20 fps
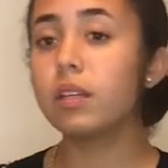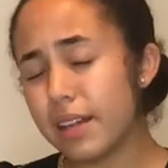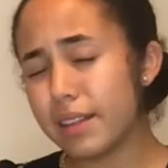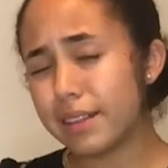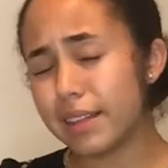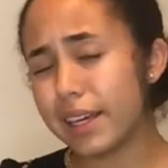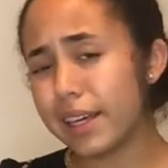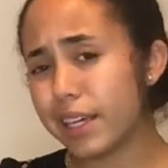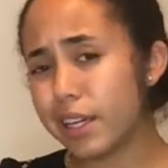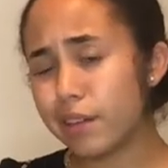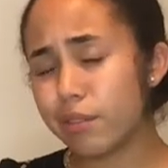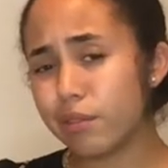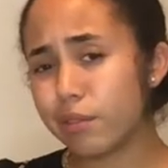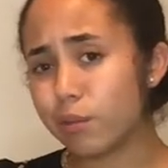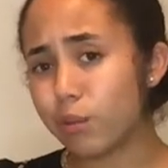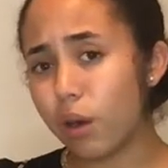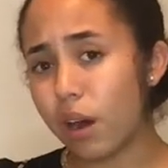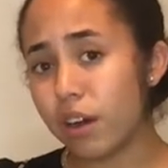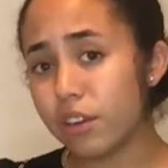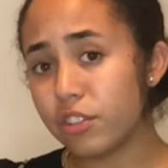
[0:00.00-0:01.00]
Thank you for
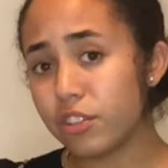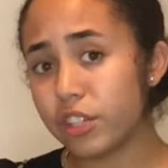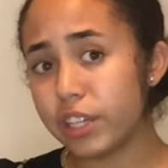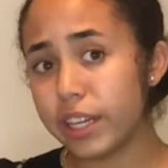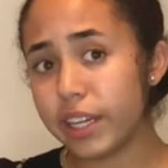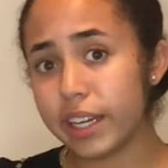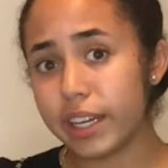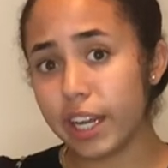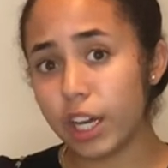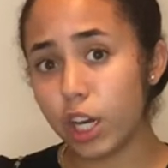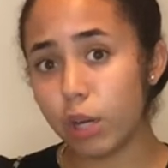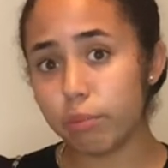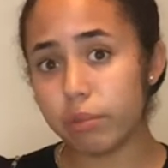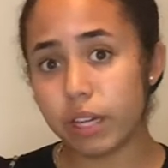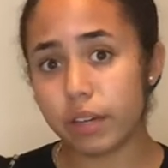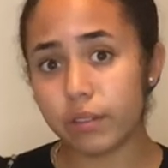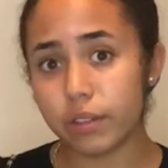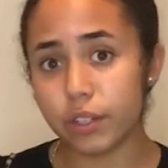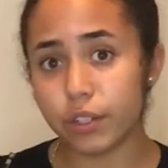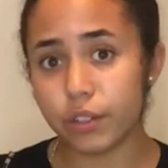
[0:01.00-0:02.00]
watching and I hope you
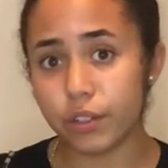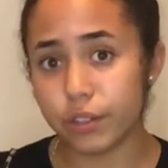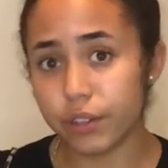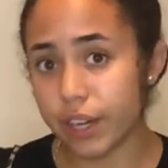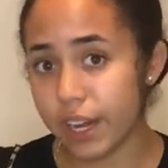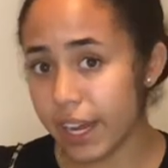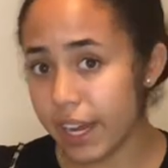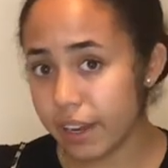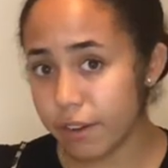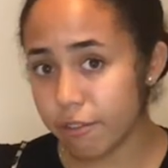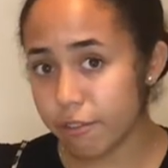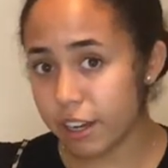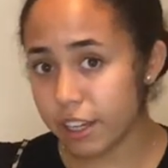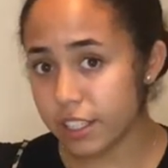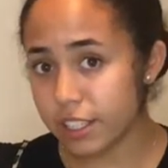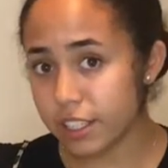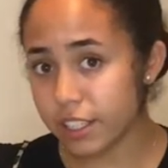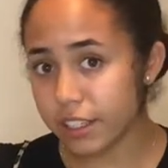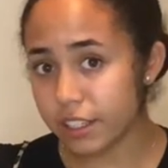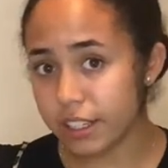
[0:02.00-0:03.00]
have a great
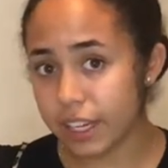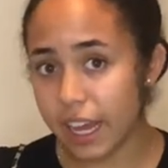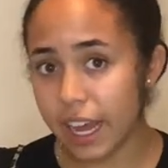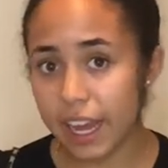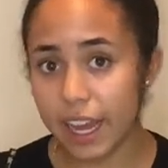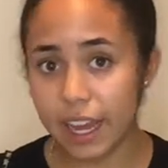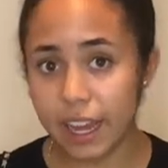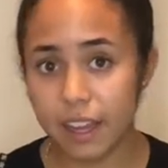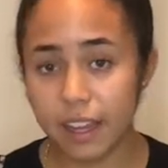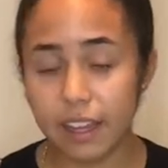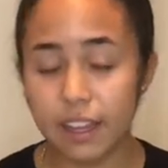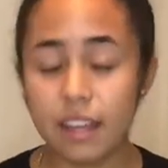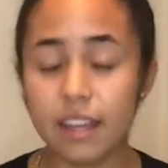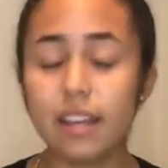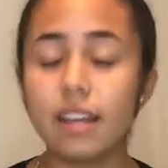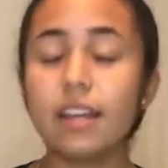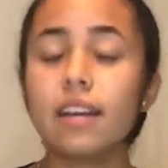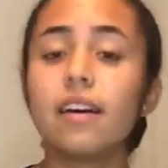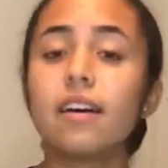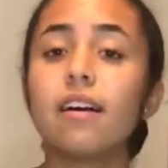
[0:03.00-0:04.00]
rest of your day.
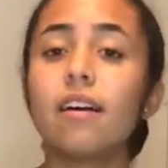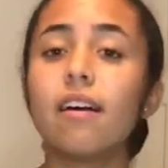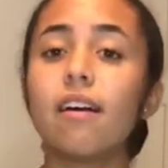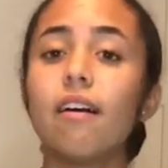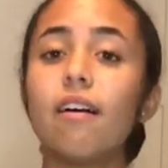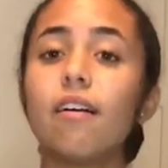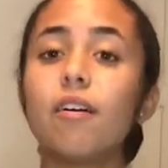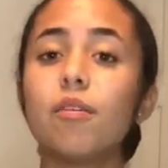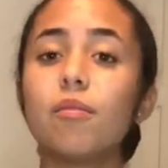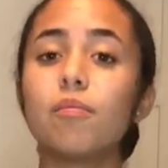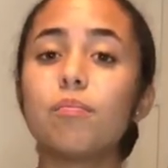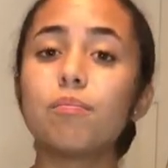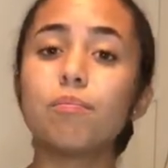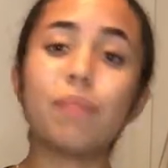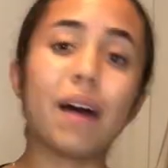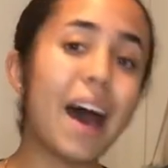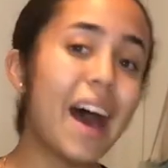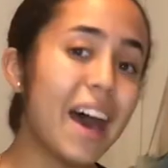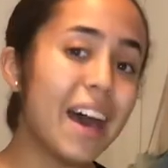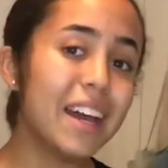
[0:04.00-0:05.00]
Um,
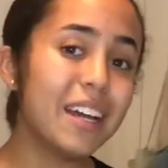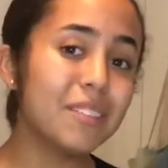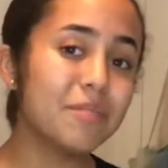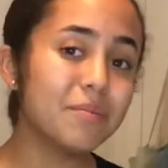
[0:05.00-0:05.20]
bye!